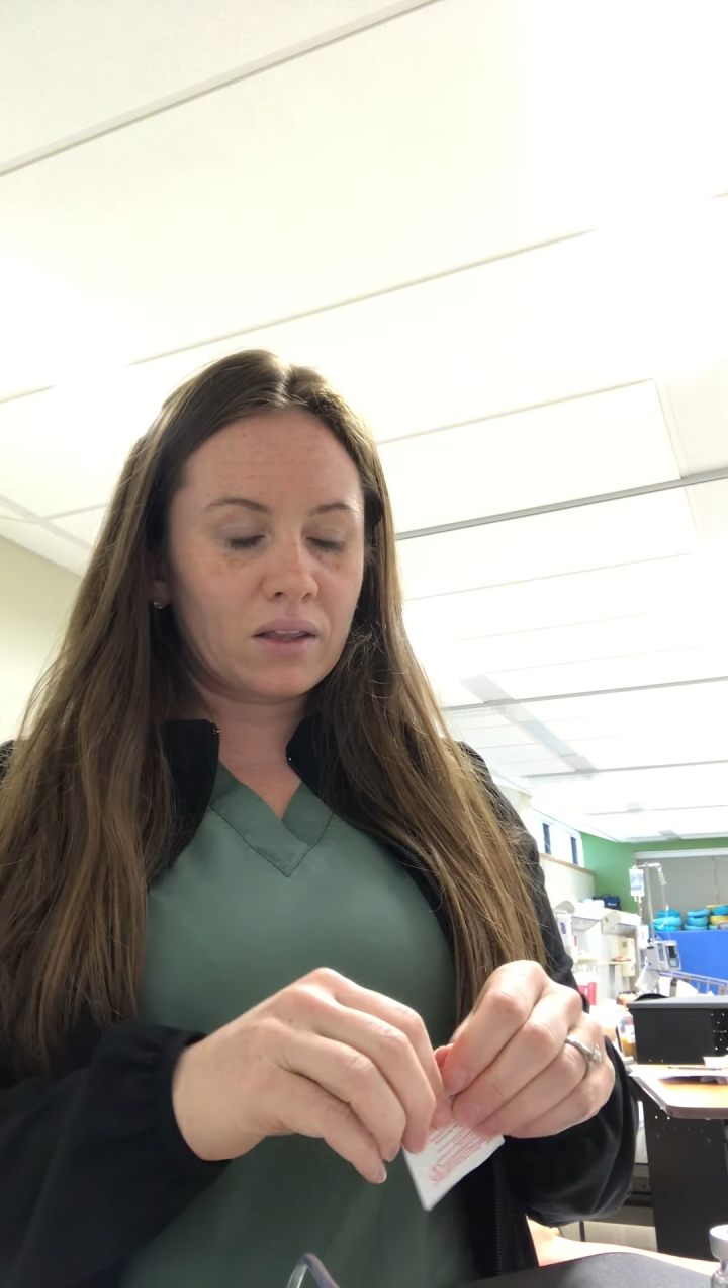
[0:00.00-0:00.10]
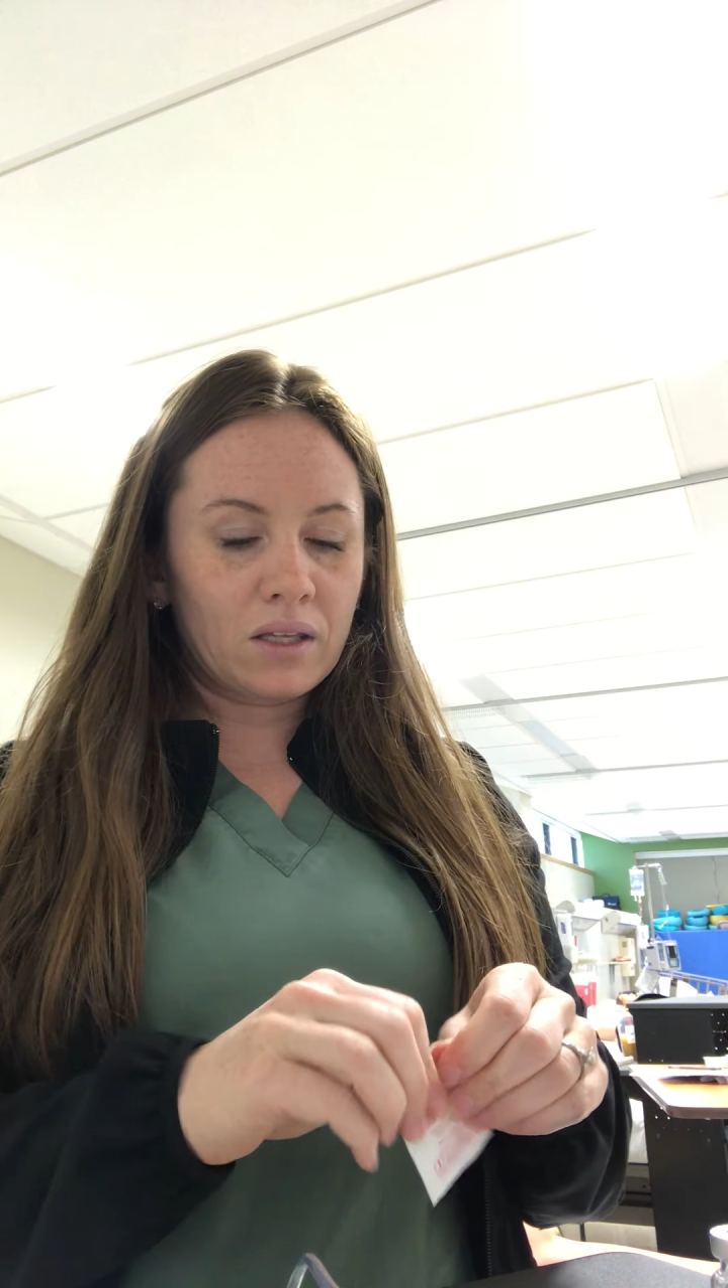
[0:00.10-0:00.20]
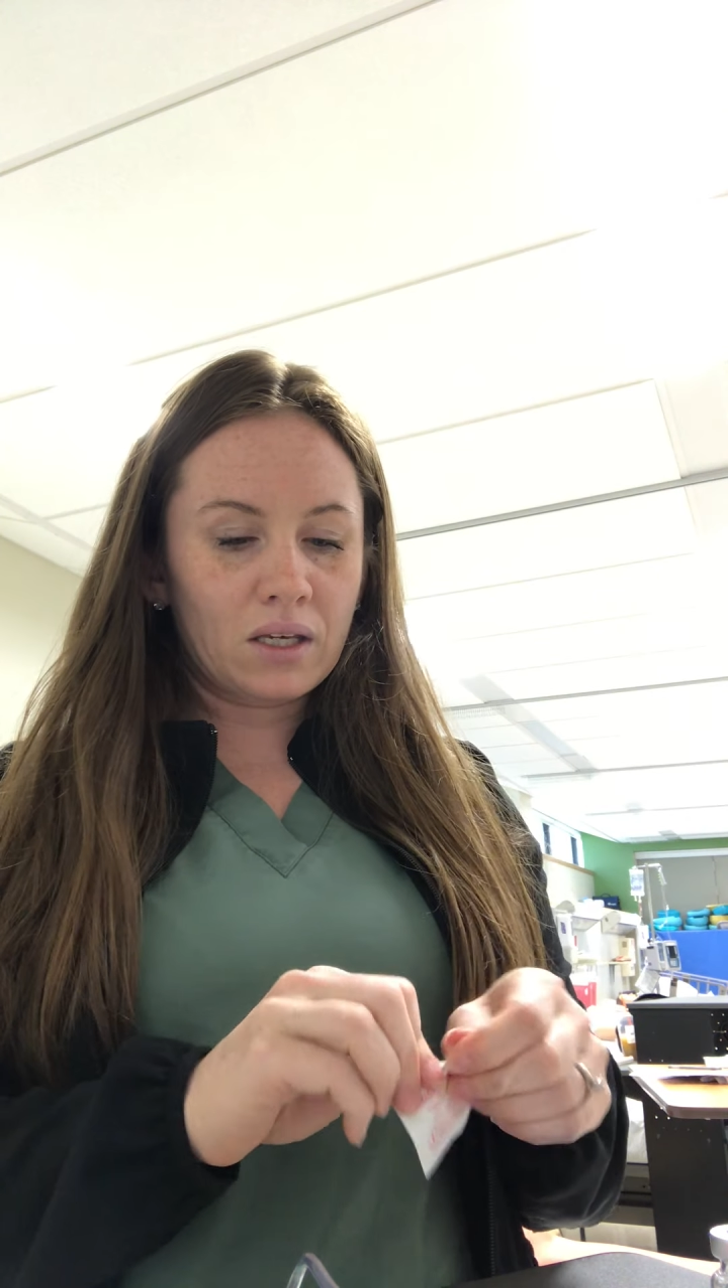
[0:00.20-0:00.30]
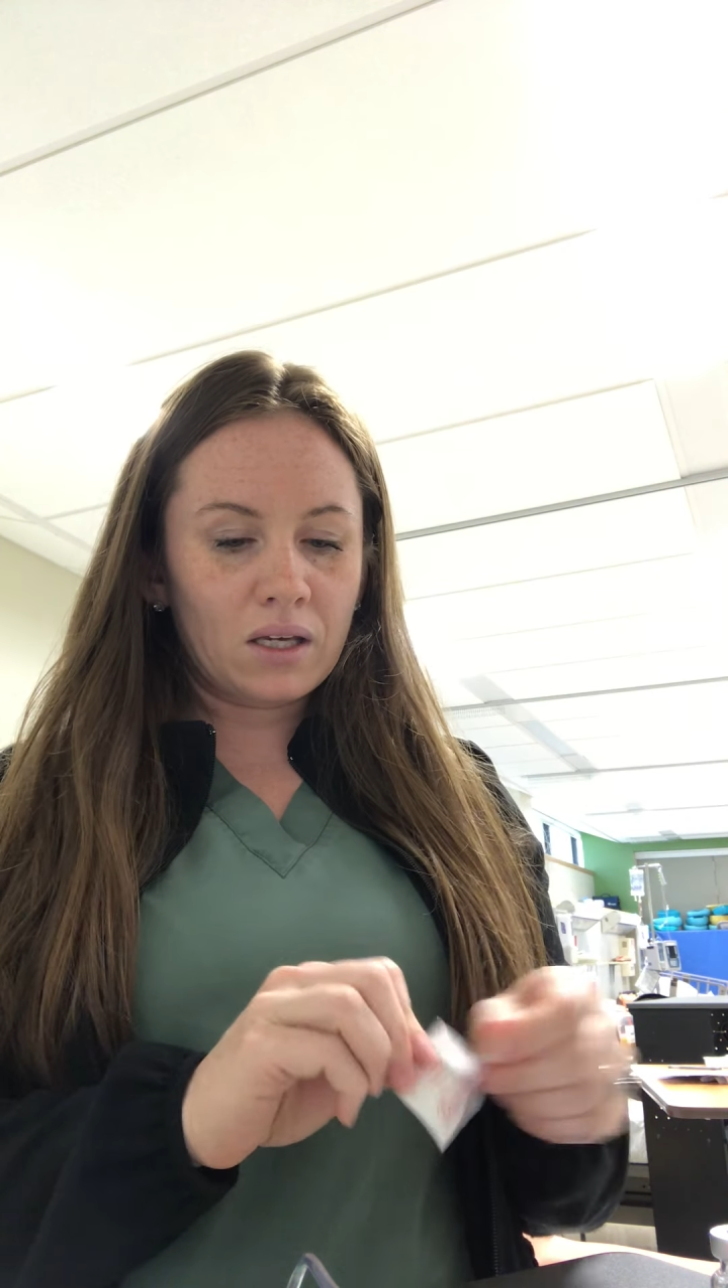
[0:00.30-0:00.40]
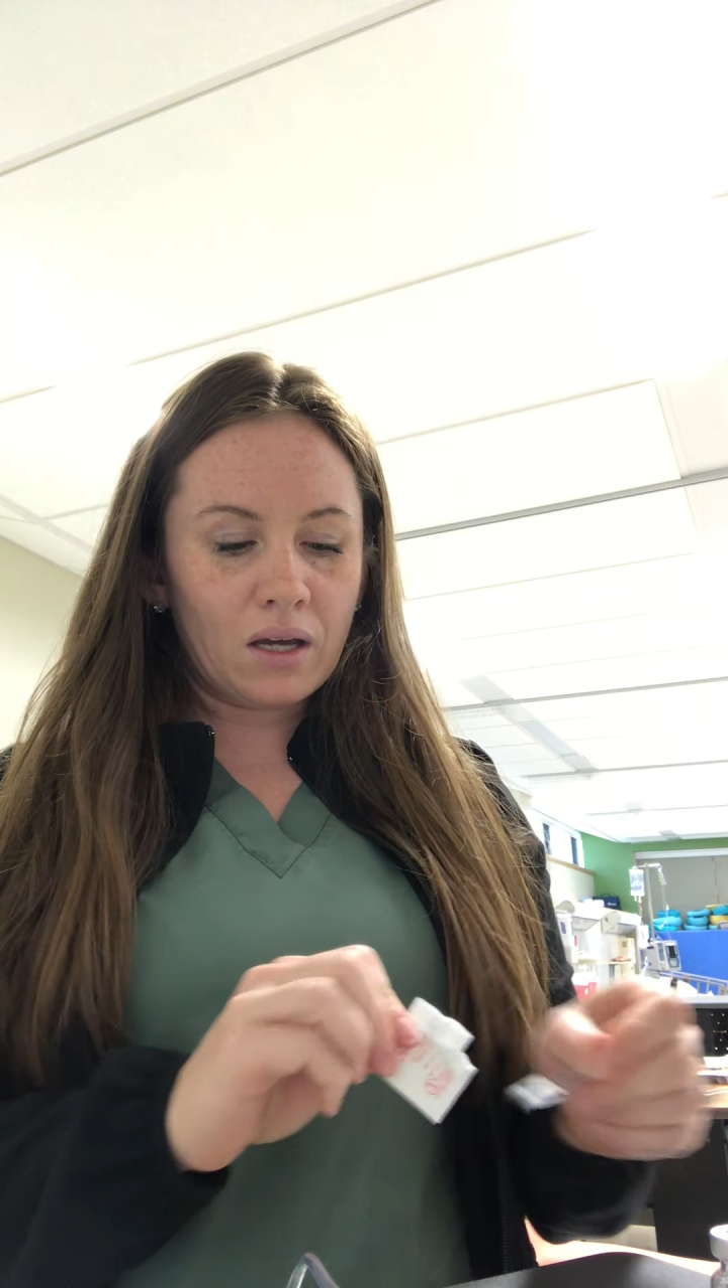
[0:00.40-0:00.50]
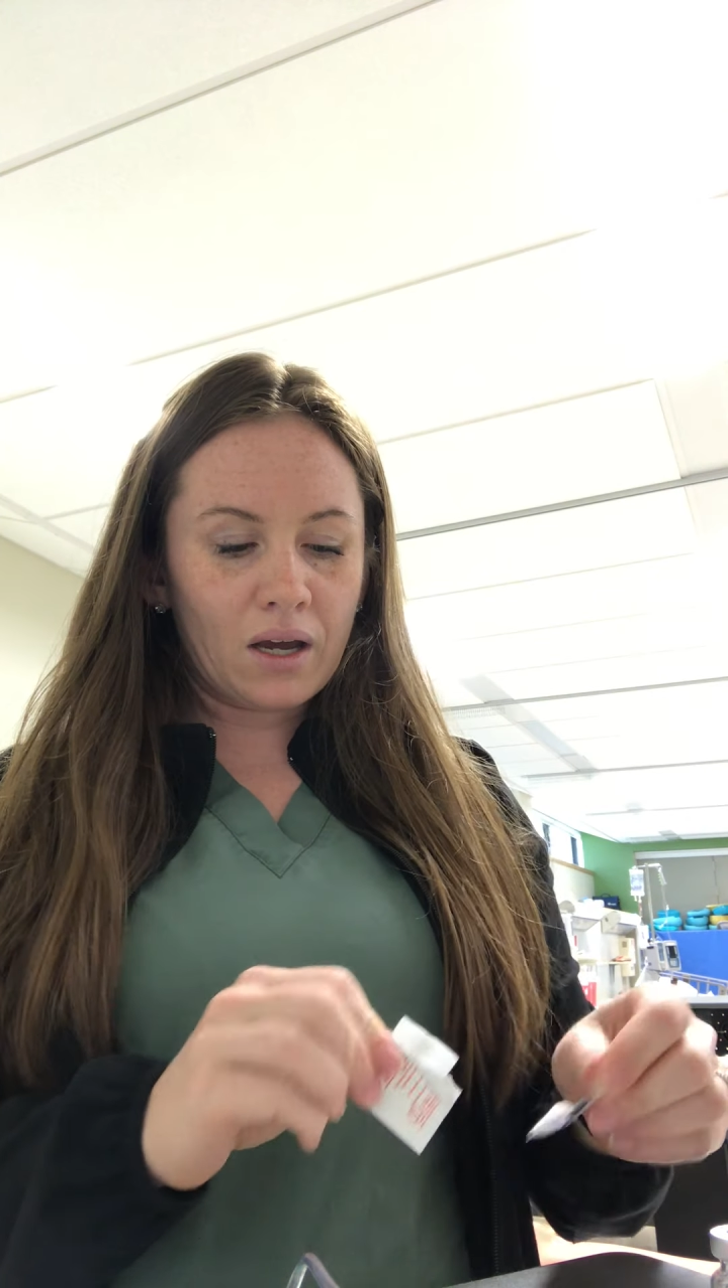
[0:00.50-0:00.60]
the